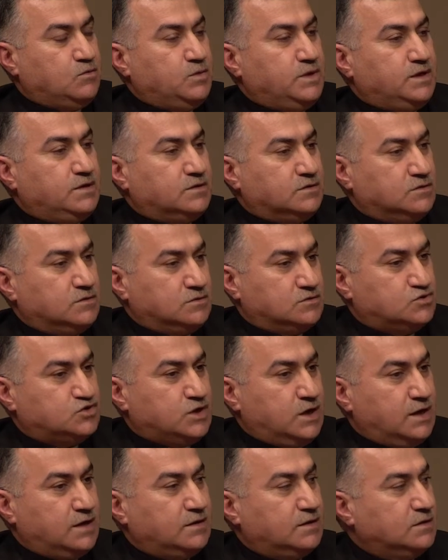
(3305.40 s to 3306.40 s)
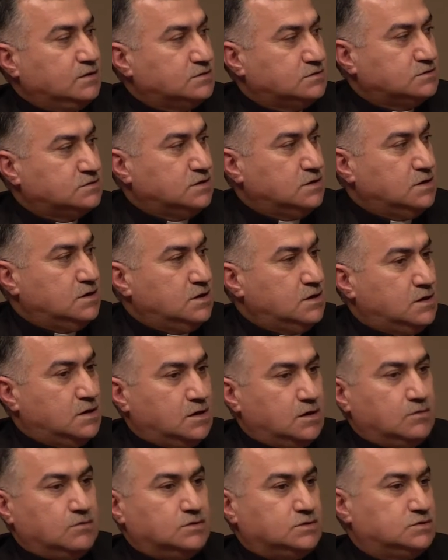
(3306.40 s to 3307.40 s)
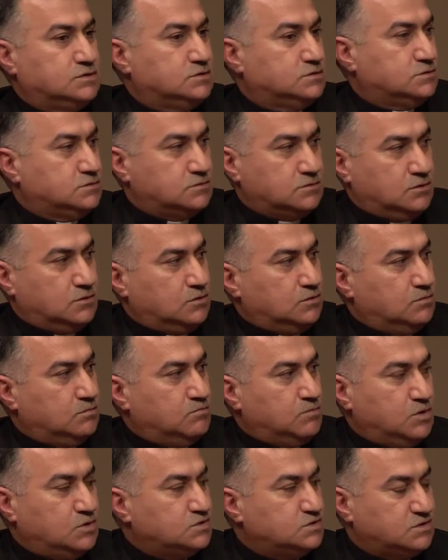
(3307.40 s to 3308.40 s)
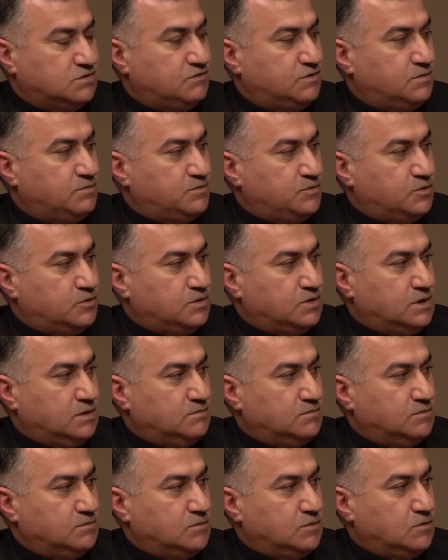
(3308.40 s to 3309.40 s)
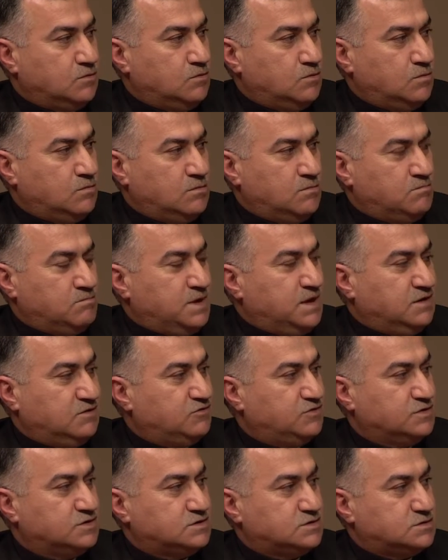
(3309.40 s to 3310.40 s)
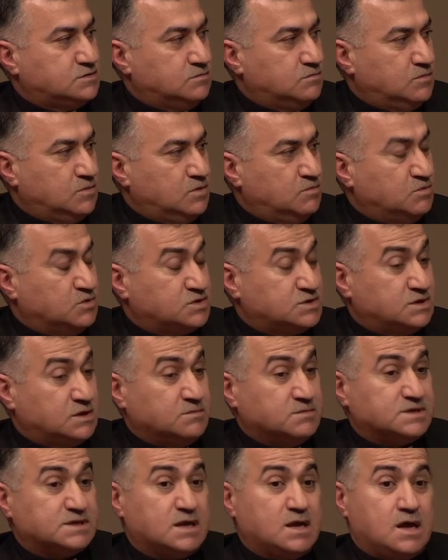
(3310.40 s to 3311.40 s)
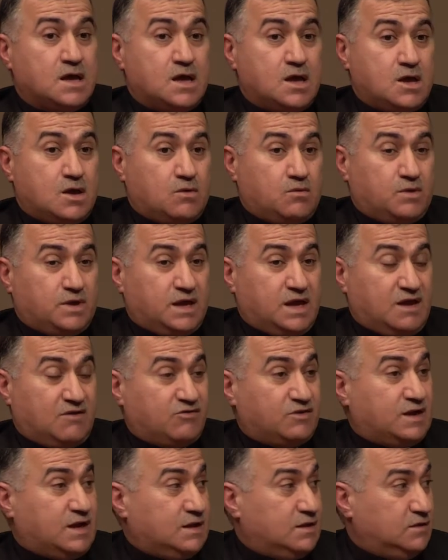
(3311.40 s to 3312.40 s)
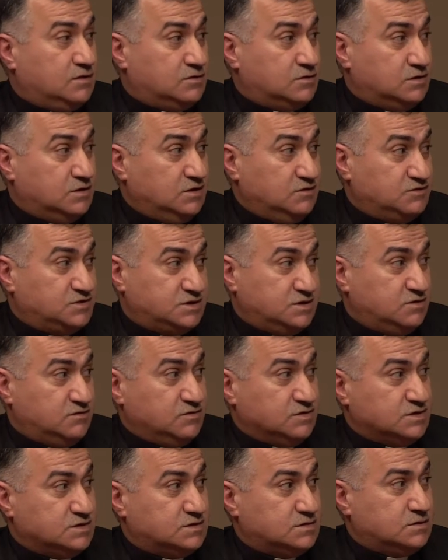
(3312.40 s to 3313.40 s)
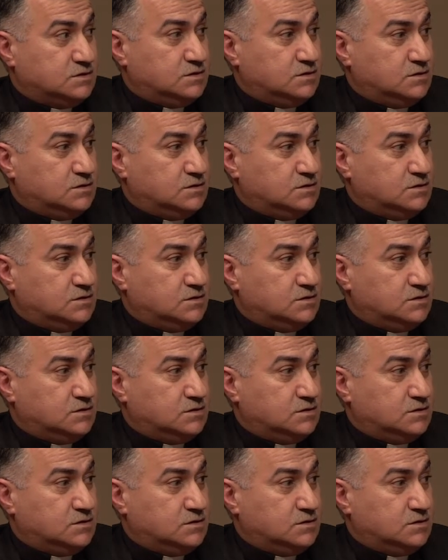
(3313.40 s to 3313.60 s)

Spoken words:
weakened child, which is most of the program benefits Muslims. We have Catholic Relief Service